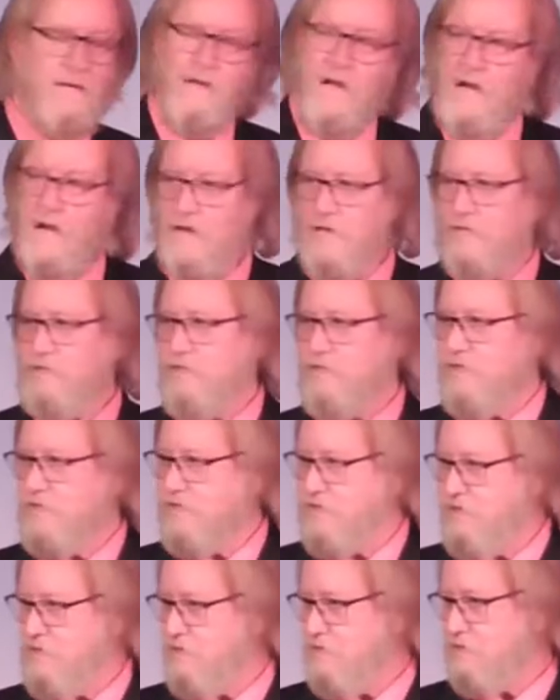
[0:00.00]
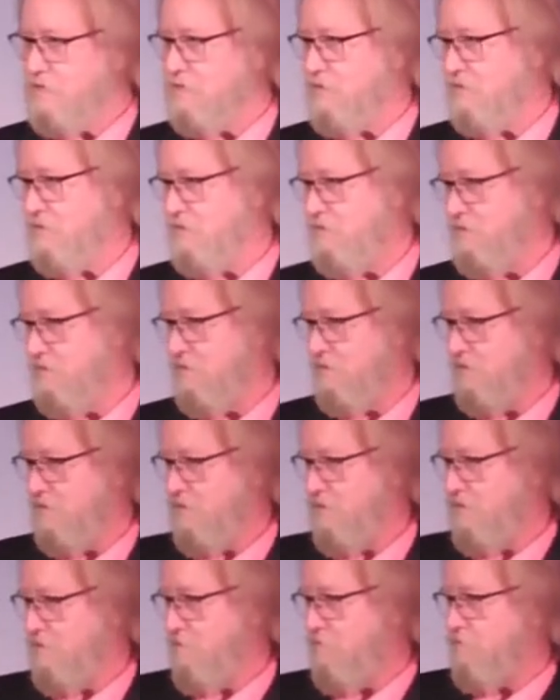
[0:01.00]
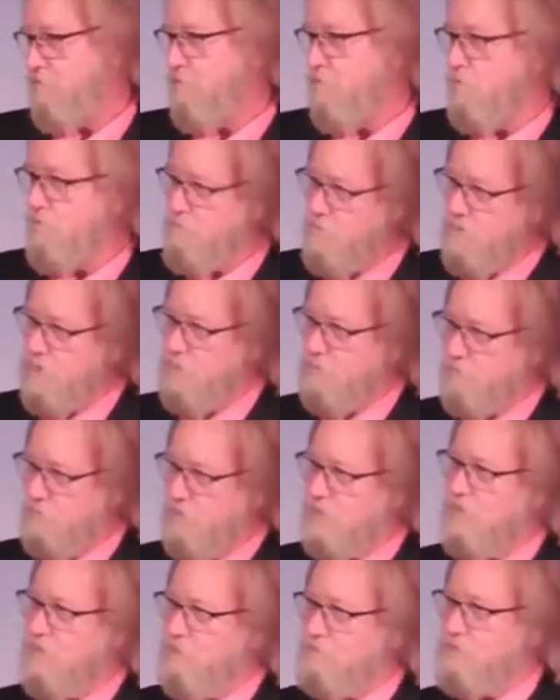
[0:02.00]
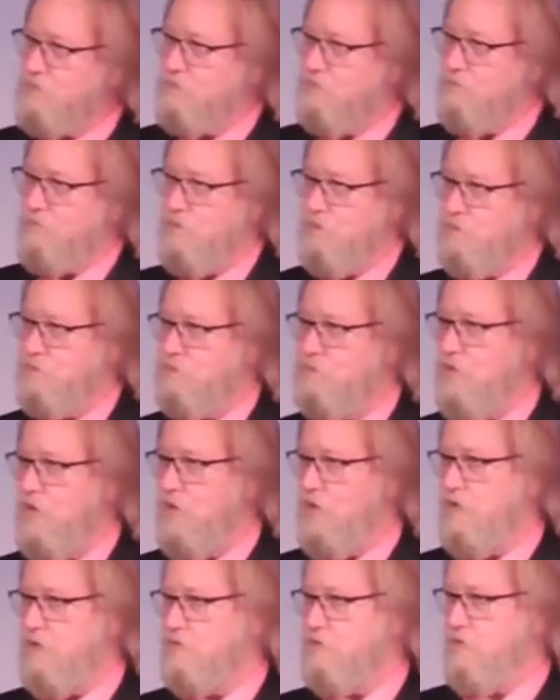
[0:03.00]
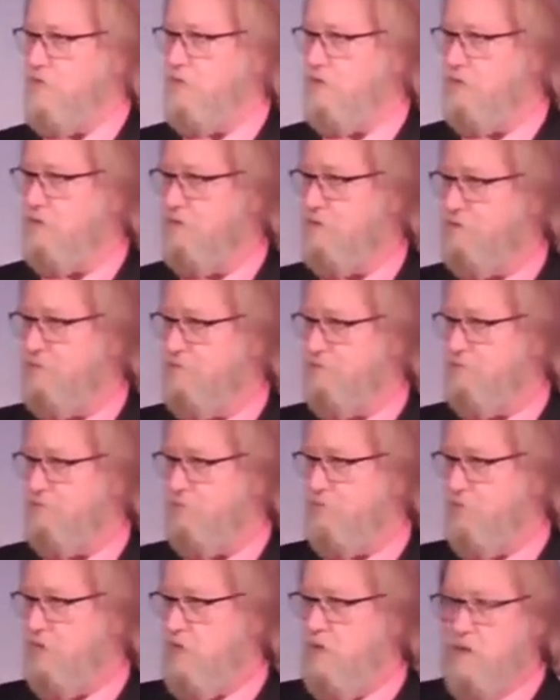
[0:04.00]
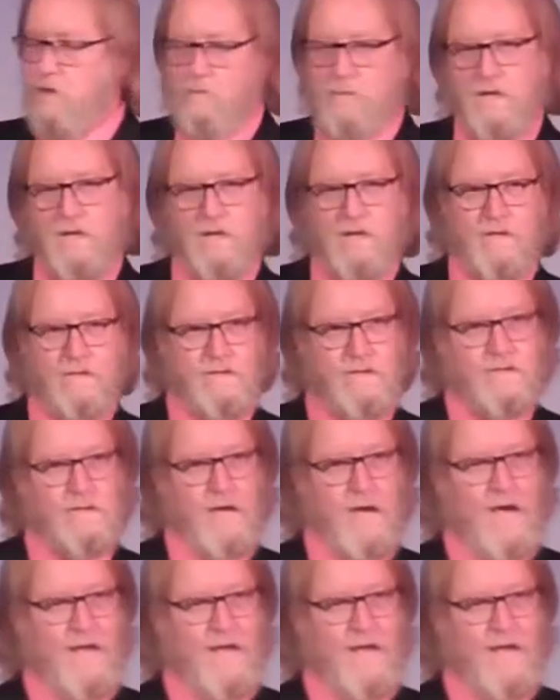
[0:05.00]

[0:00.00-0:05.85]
consciousness, for me, becomes the most challenging because